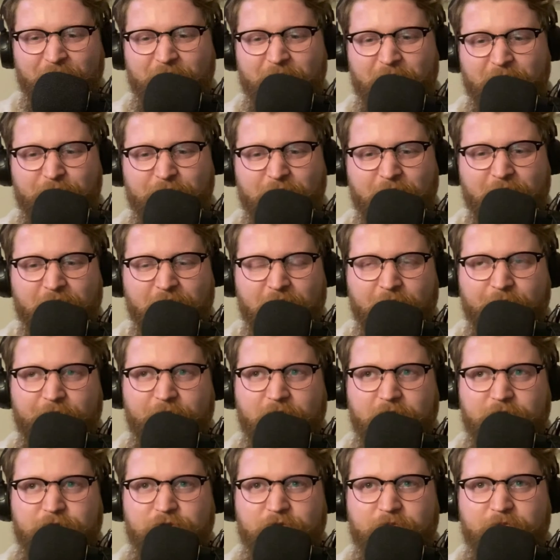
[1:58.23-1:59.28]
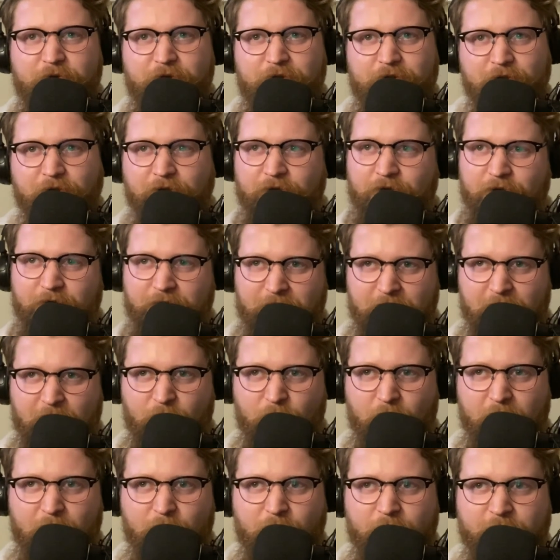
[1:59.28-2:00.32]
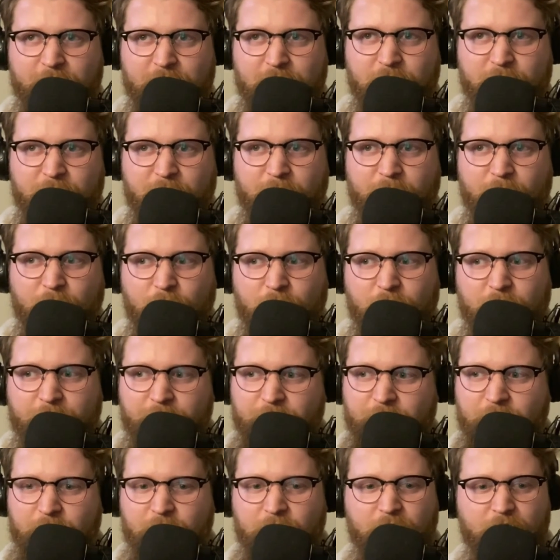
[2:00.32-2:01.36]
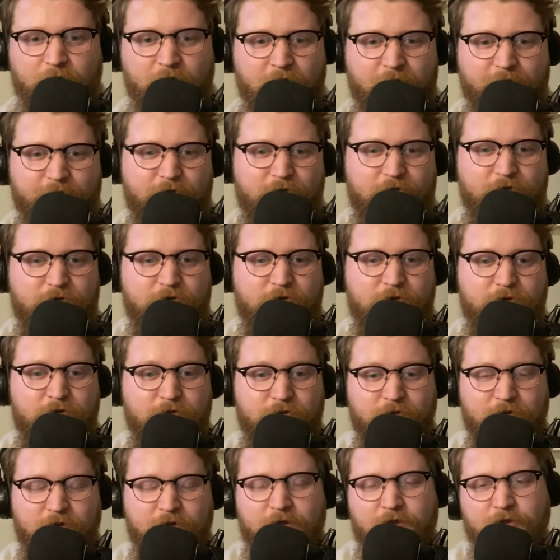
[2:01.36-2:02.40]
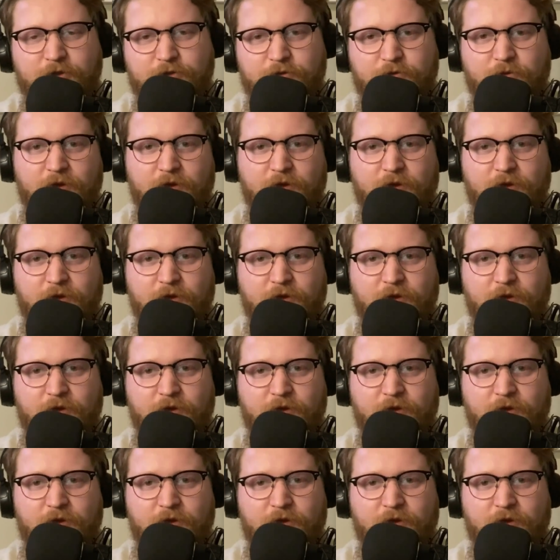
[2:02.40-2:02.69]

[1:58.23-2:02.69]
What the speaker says: exactly. I feel like jumpers you can kind of get away with a little bit more if you can kind of do a